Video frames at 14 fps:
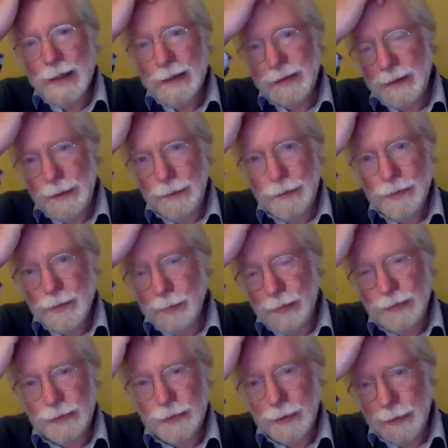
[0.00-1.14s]
ethnic
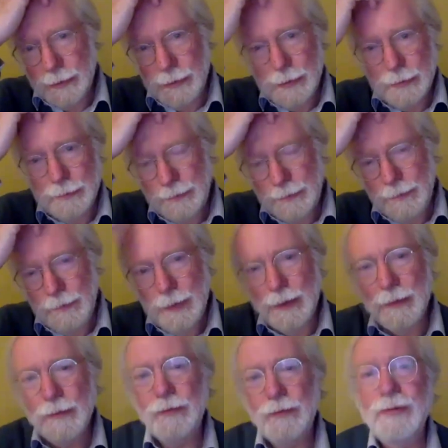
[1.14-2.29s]
groups. So there are, you
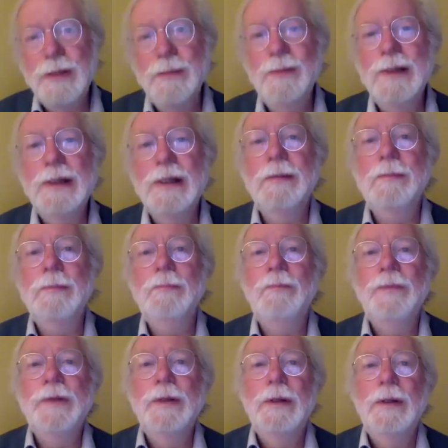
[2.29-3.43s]
know, 3 million
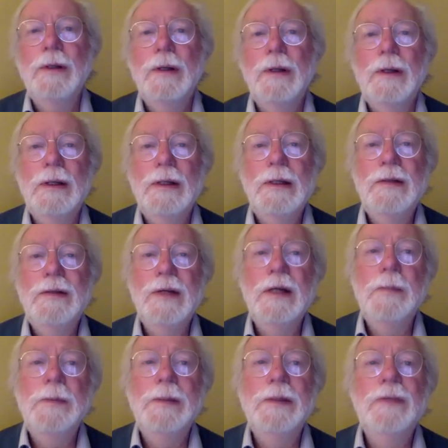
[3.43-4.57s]

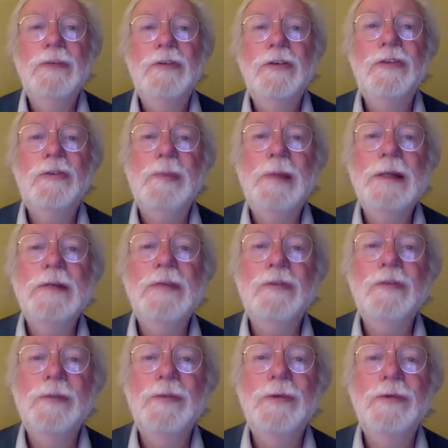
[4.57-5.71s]
Ethiopians displaced
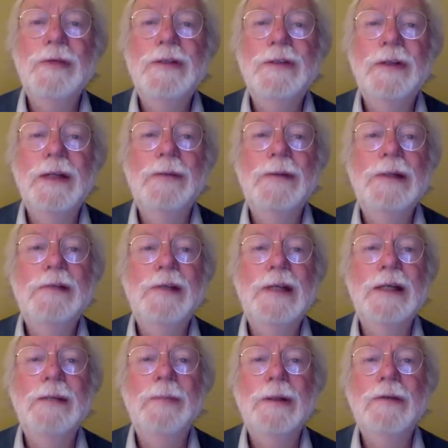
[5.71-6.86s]
from the region they were living
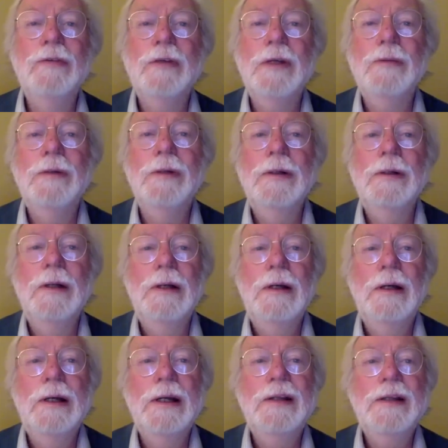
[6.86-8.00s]
in because they were
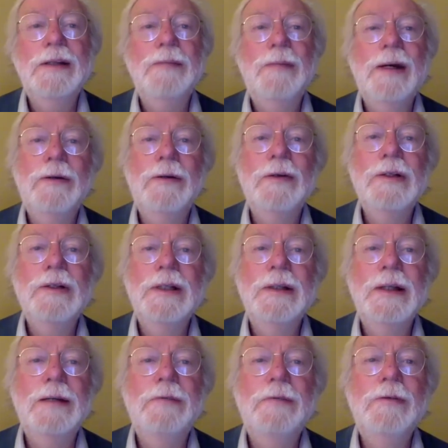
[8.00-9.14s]
an ethnic minority in
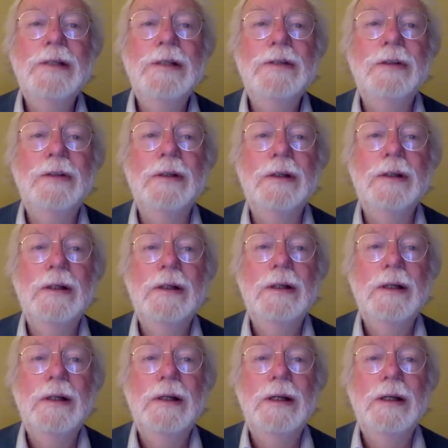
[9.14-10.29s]
that region.
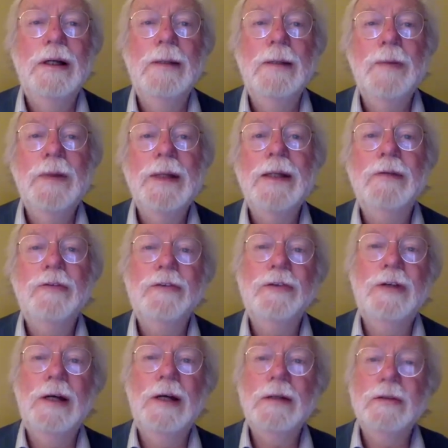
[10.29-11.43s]
And that
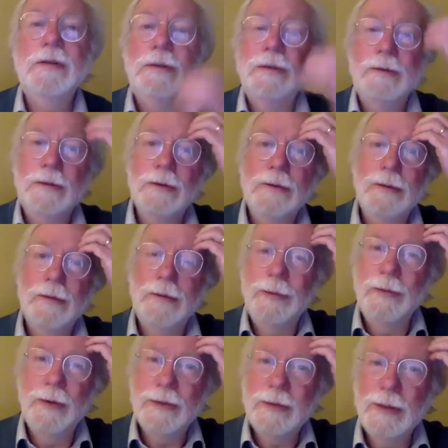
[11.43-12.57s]
started
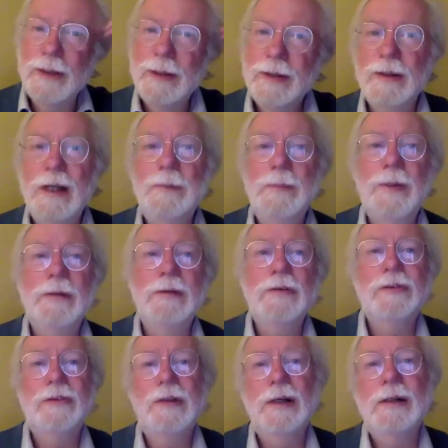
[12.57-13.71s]
not in Ethiopia, it
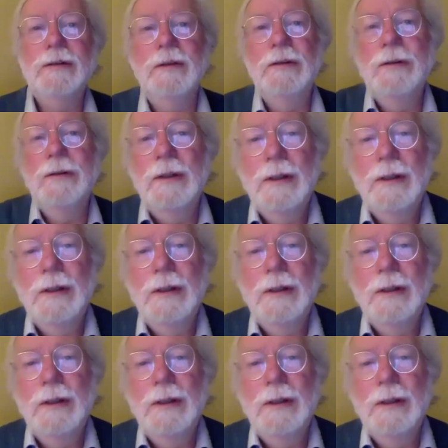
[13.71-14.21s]
started